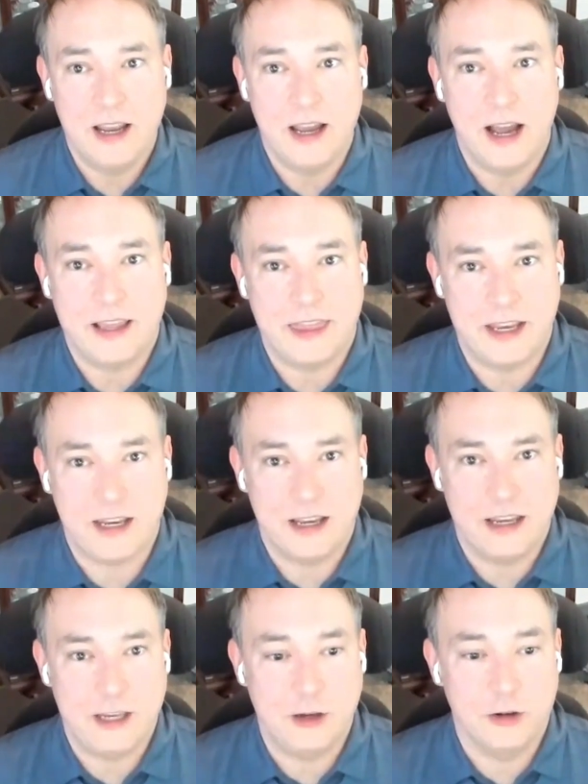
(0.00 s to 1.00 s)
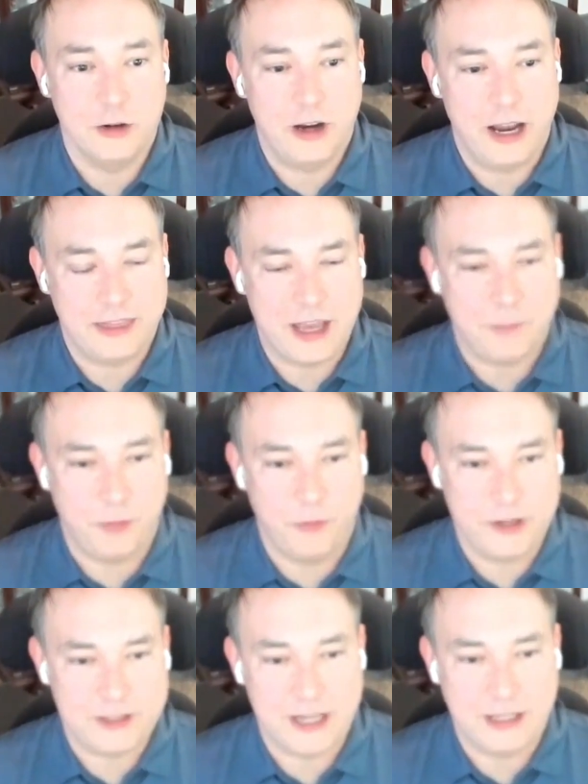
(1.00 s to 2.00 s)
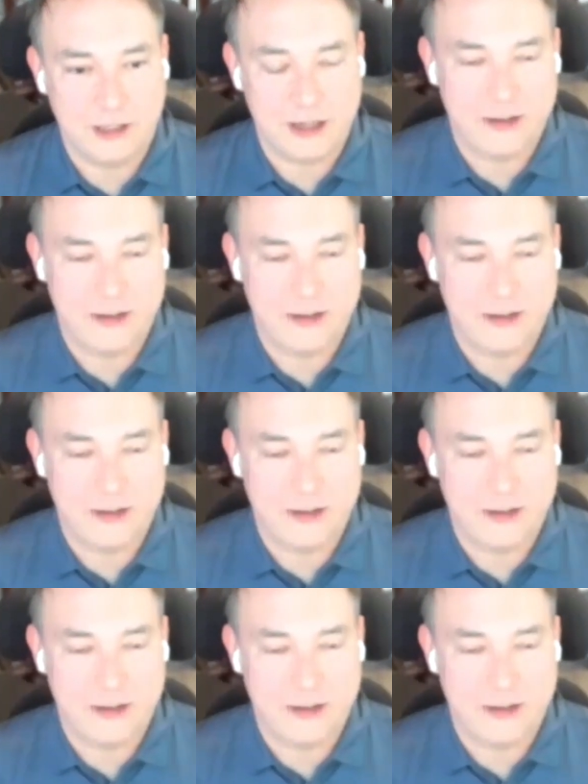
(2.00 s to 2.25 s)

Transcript: I think you're at that point saying, look,